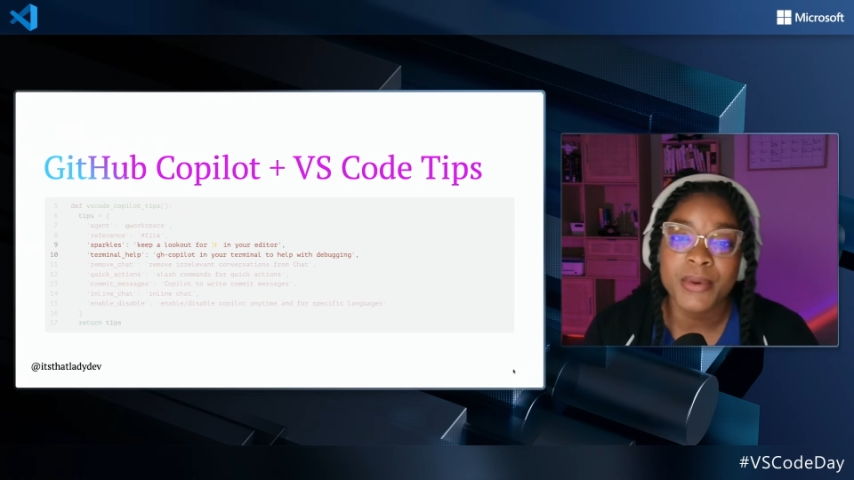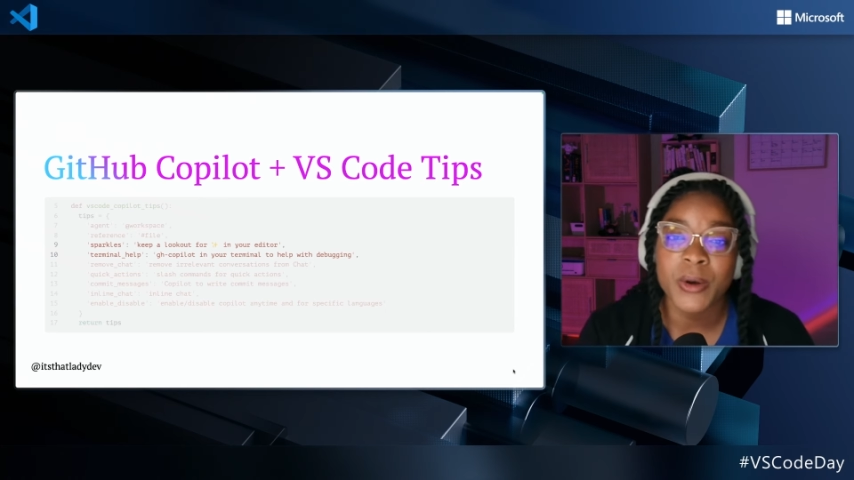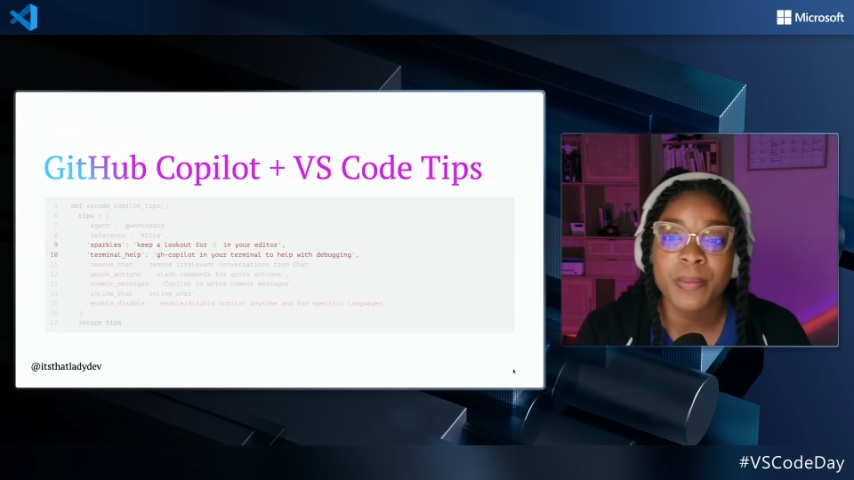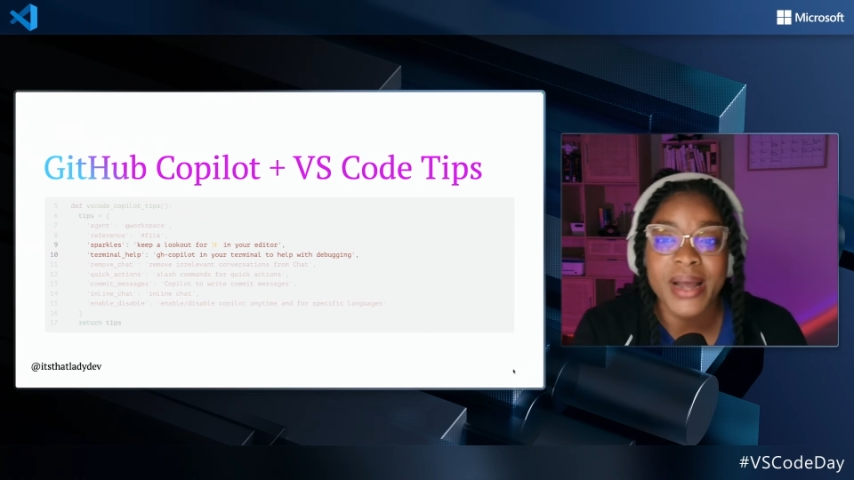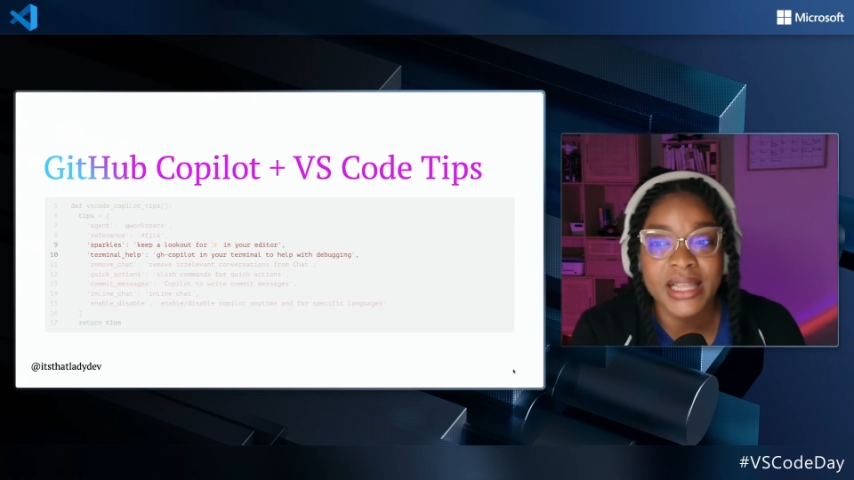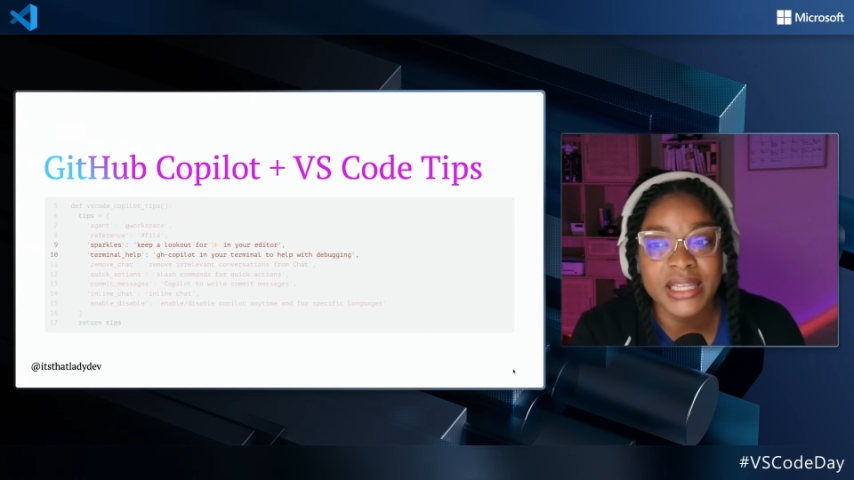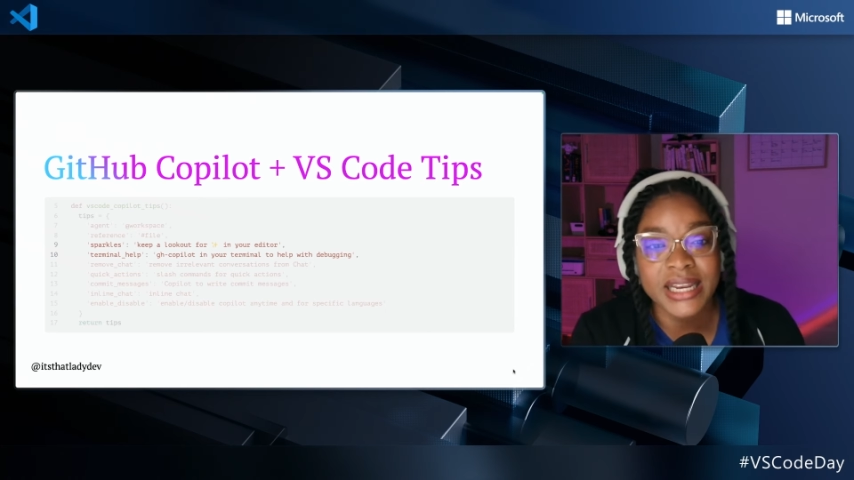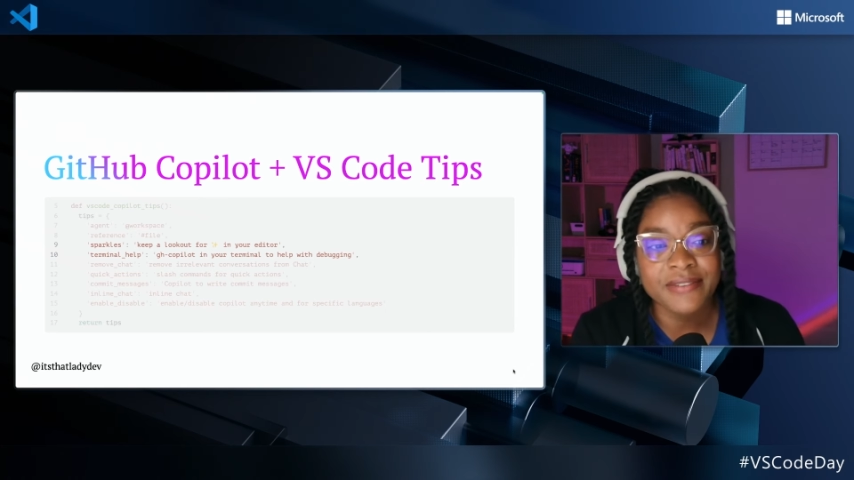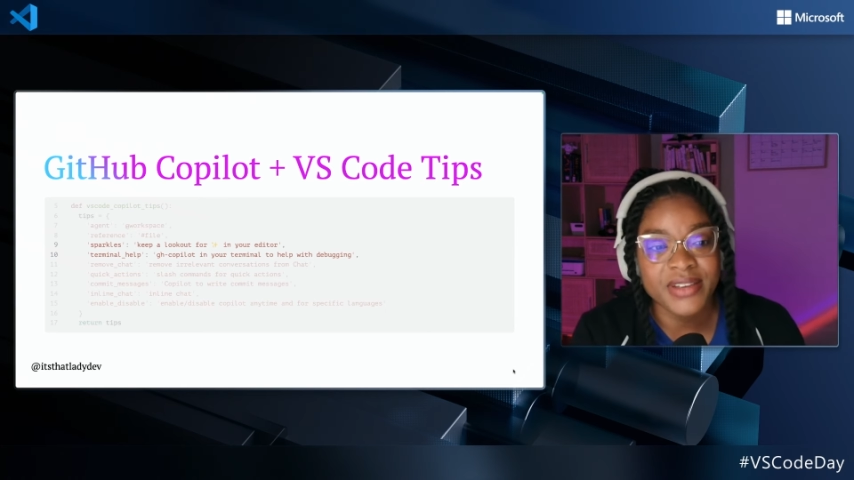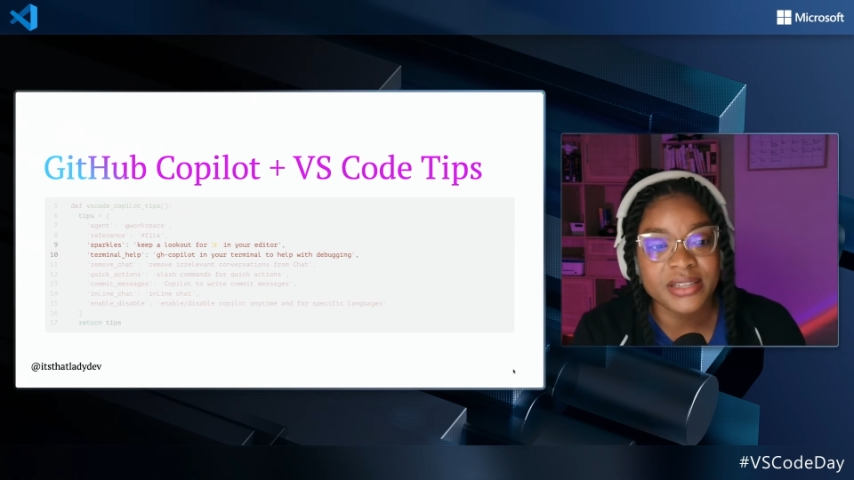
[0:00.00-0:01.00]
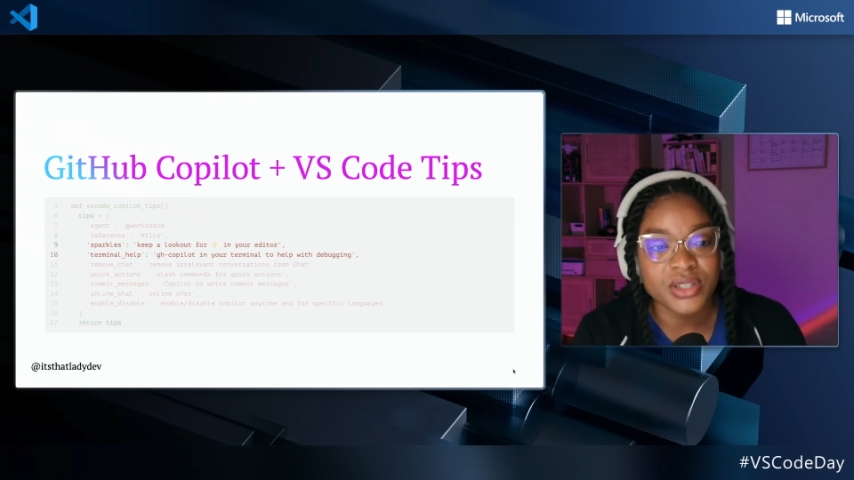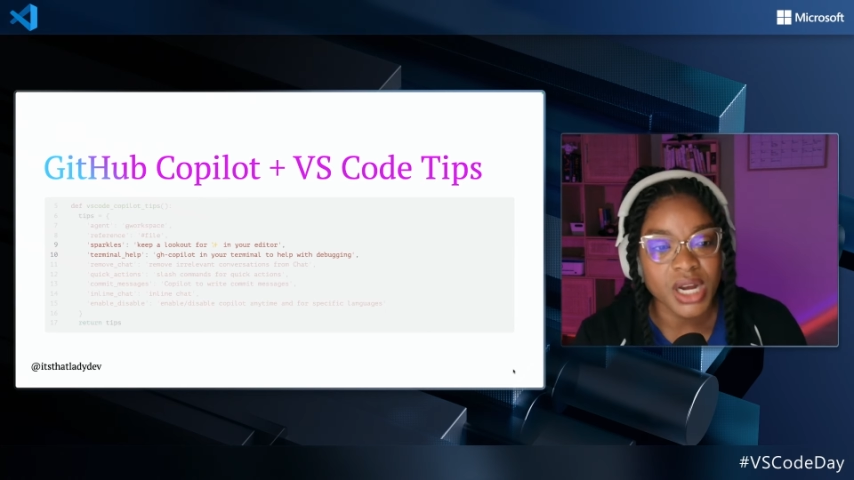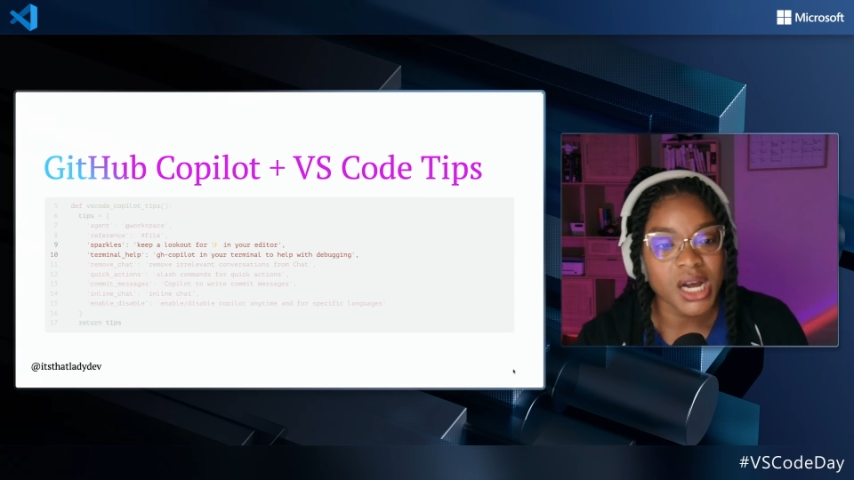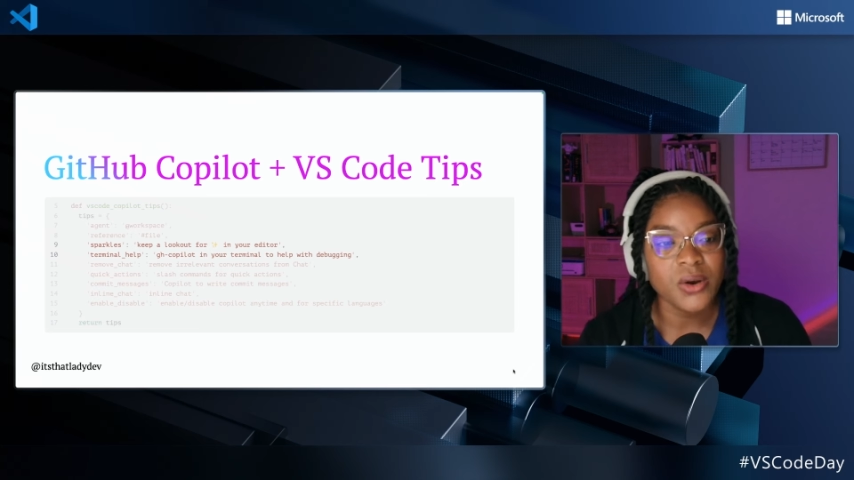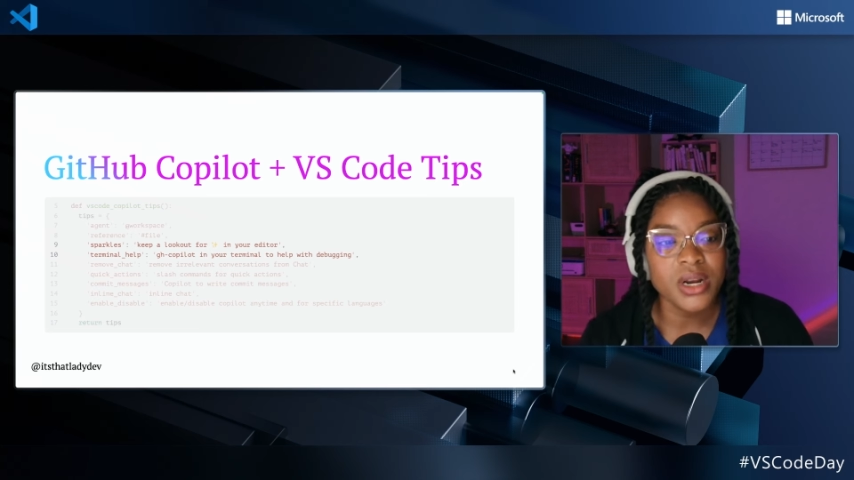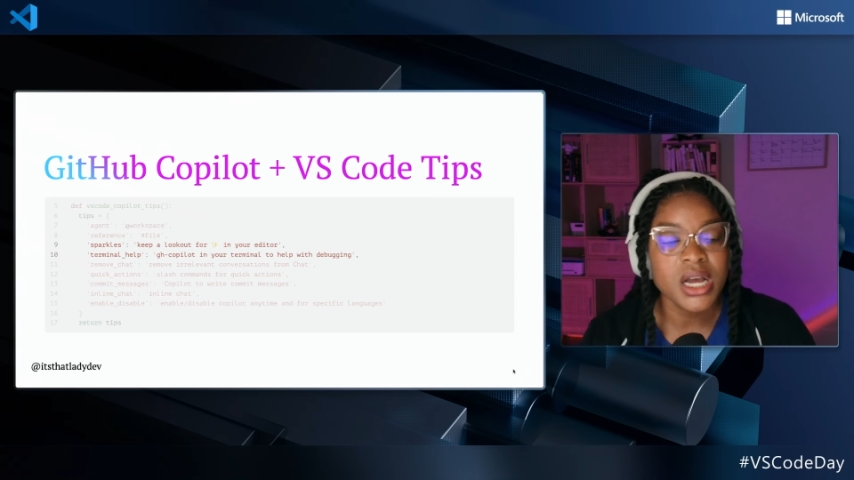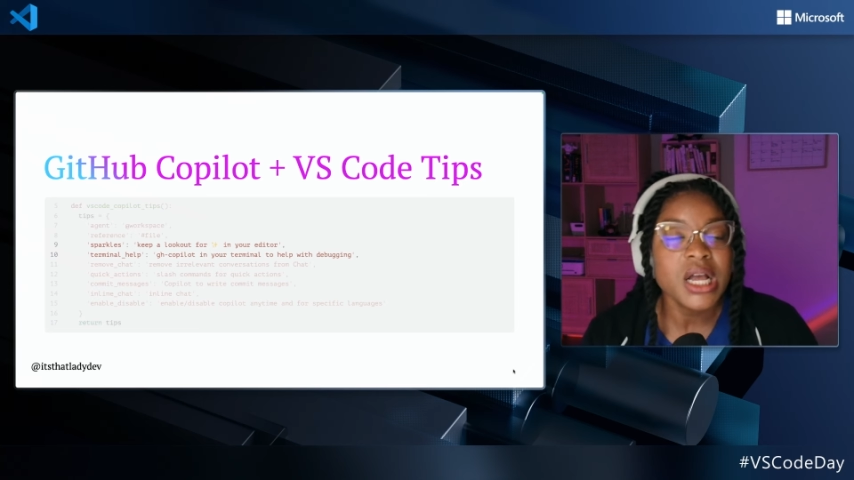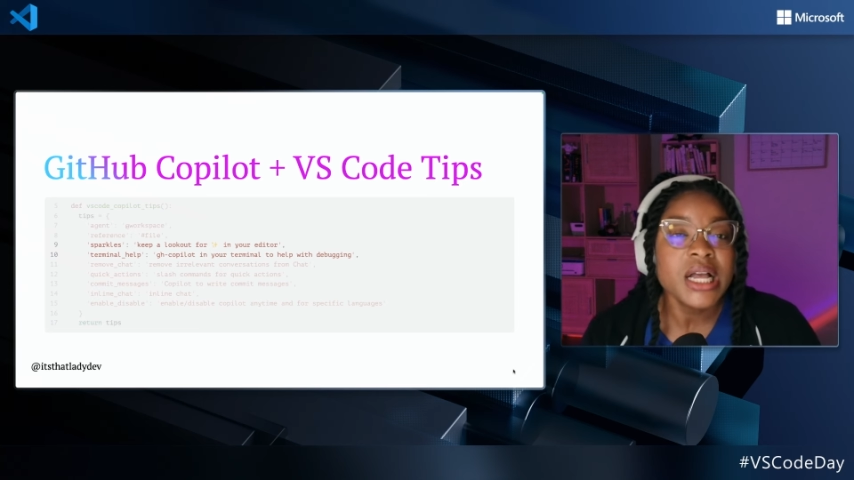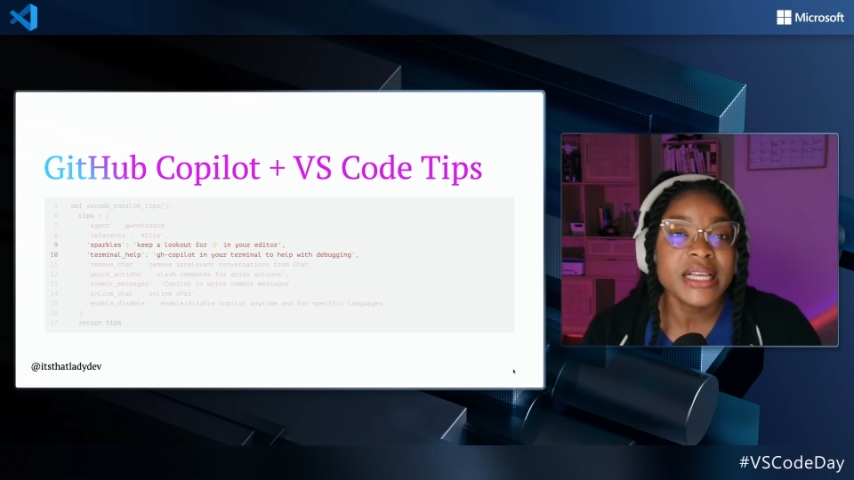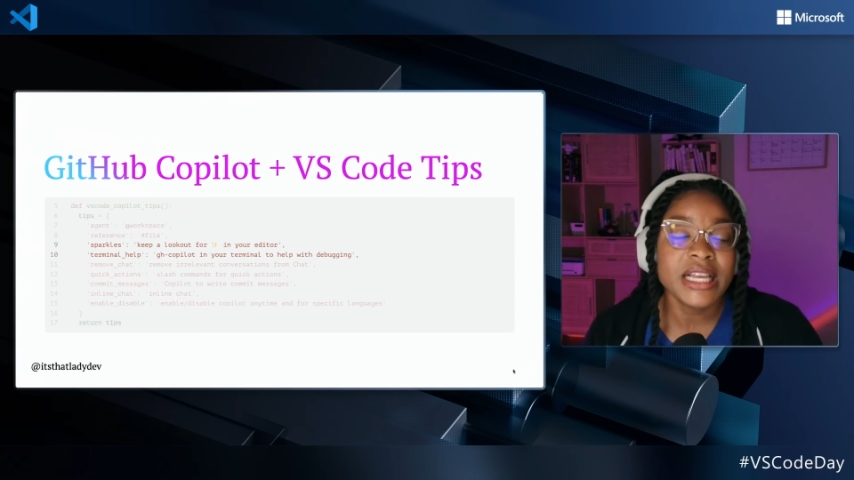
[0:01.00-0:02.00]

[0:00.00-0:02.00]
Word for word: GitHub Copilot in V S Code.